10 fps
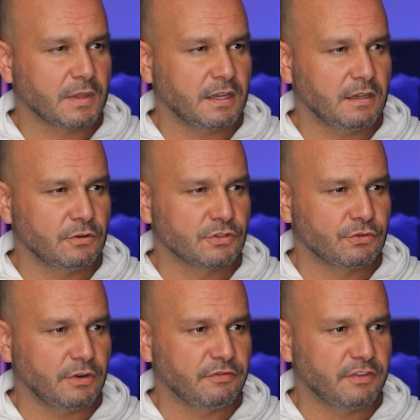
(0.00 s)
He goes
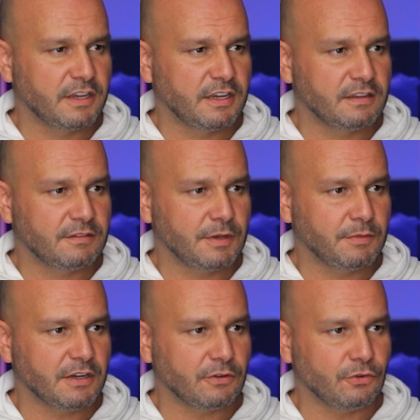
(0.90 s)
to f8.
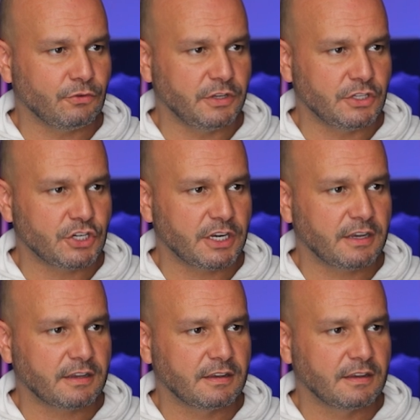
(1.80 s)
Maybe I go queen
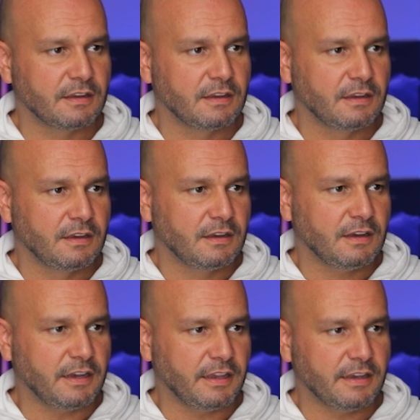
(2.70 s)
check,
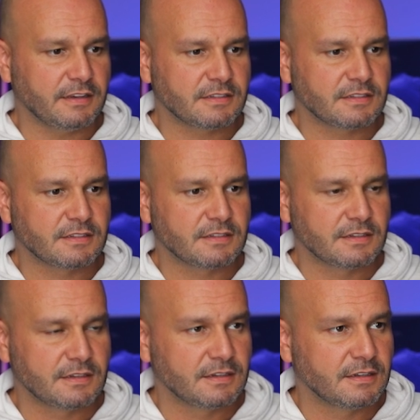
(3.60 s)
I guess.
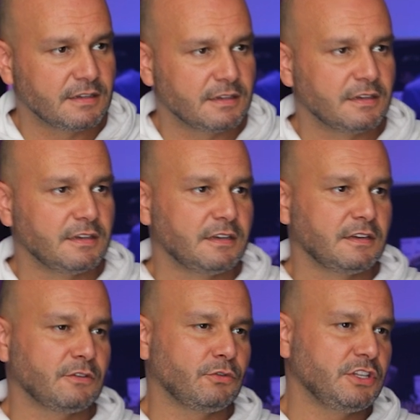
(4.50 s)

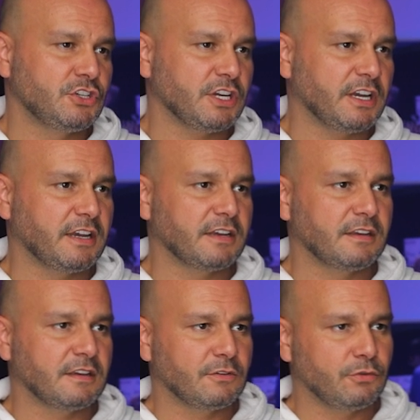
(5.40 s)
Queen
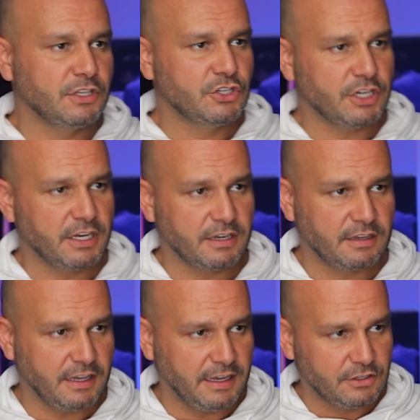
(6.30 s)
check,
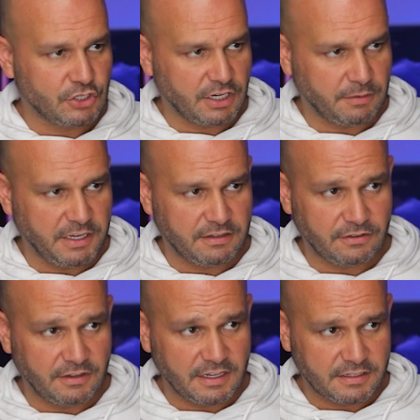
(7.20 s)
and checkmate on
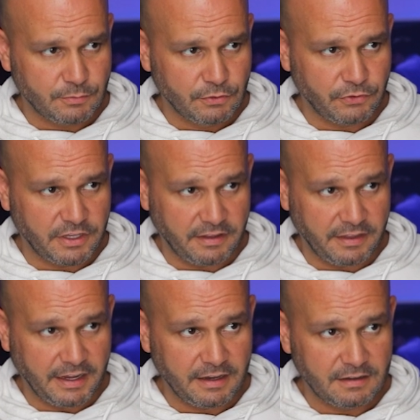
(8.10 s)
the next move with the
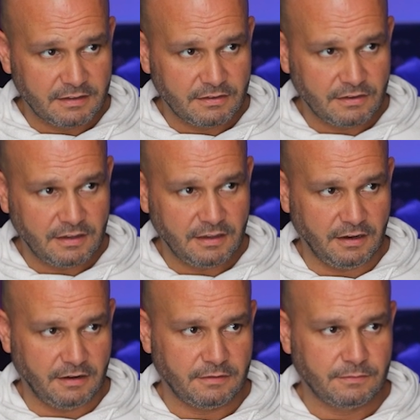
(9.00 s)
knight
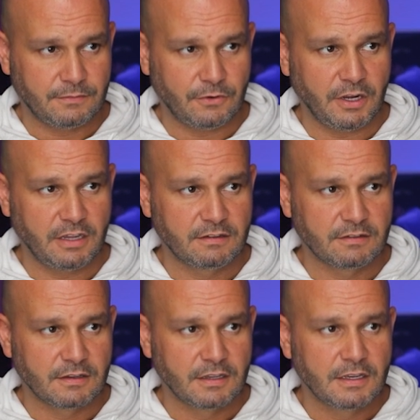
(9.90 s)
here, right?
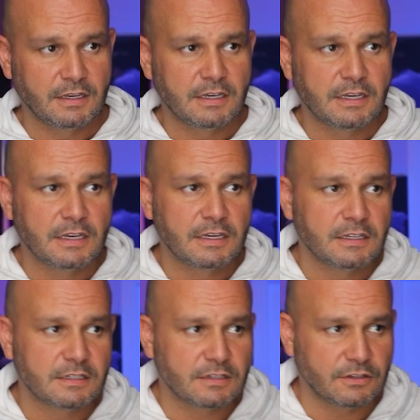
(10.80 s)

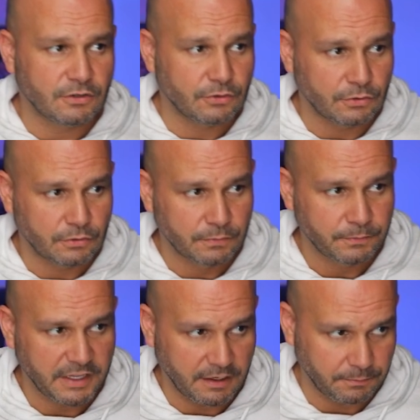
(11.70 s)
So
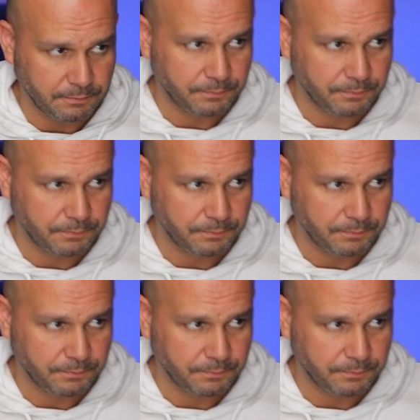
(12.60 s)
yeah,